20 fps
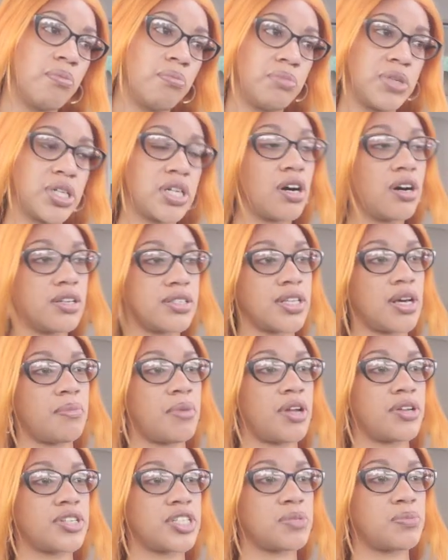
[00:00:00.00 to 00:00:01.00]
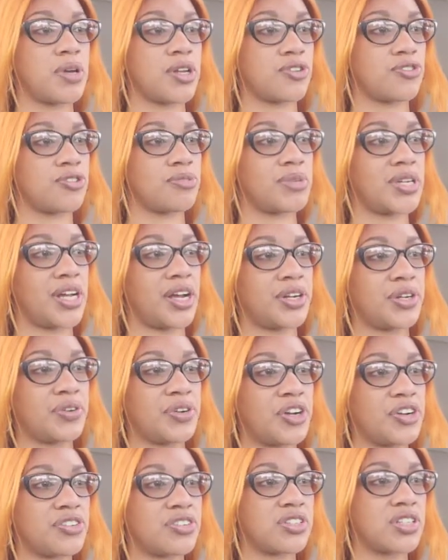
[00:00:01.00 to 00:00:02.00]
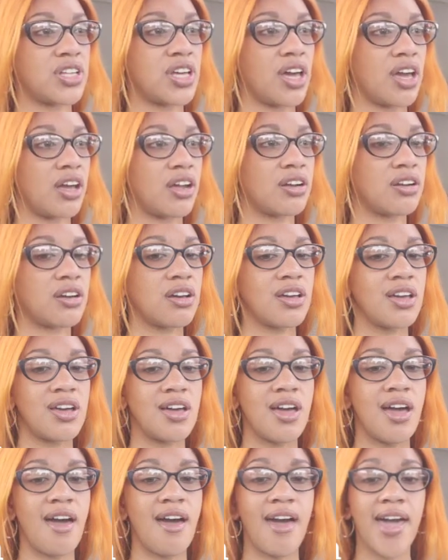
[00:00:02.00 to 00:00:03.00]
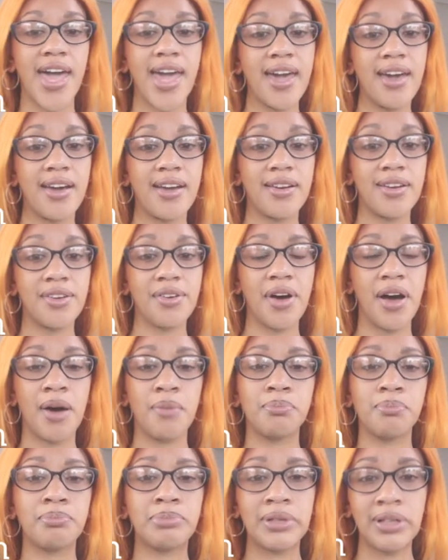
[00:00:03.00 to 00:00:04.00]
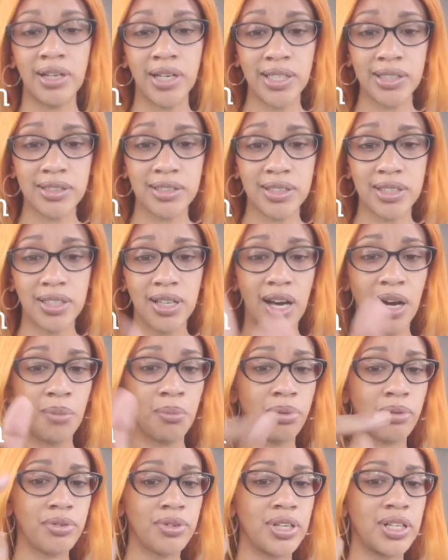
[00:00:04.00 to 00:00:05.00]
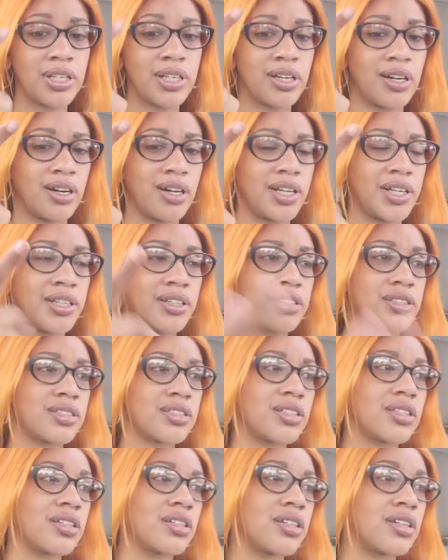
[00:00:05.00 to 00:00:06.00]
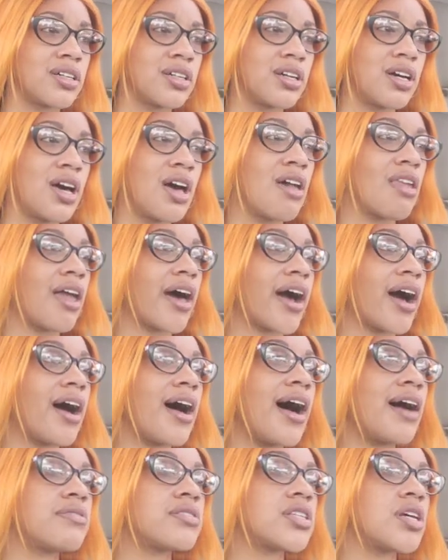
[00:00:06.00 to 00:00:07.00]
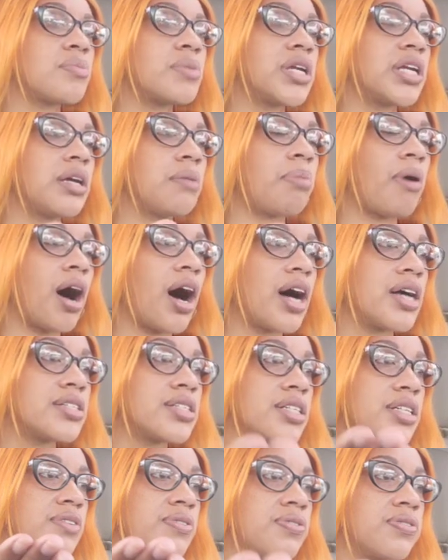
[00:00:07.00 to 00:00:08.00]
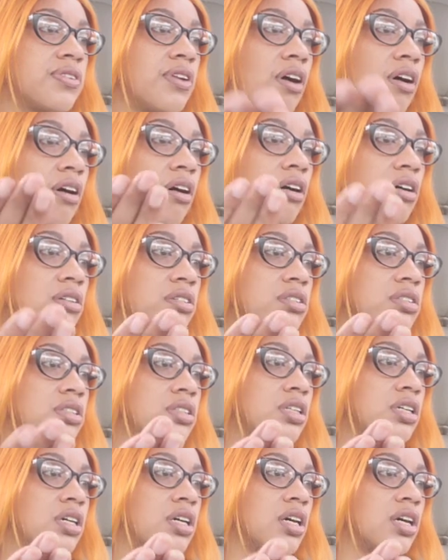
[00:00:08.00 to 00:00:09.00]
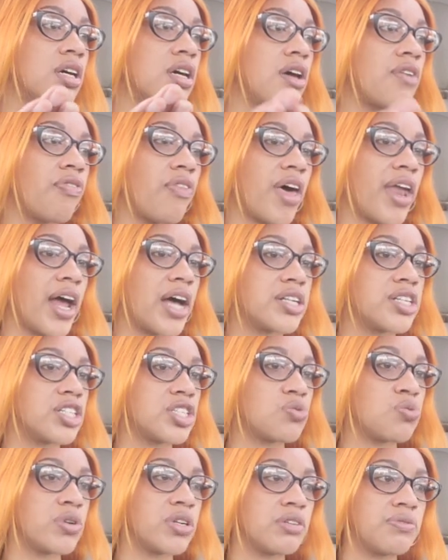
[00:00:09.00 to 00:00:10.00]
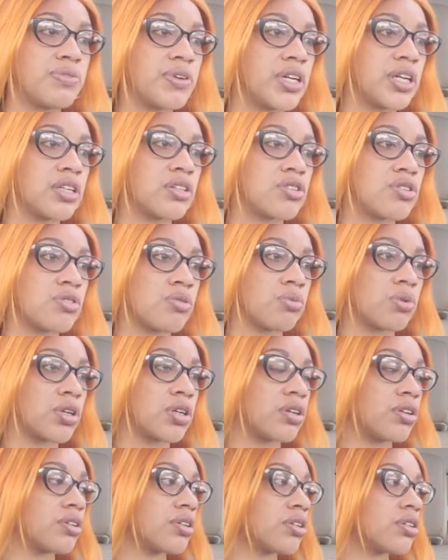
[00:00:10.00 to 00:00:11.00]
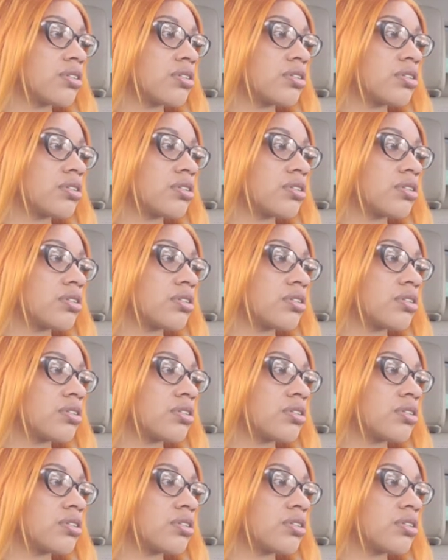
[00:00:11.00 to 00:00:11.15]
because I'm on the spectrum and I don't understand. And I'm blunt, I'm brutally honest. Like I have so many positive flaws that I just wouldn't fit into the world.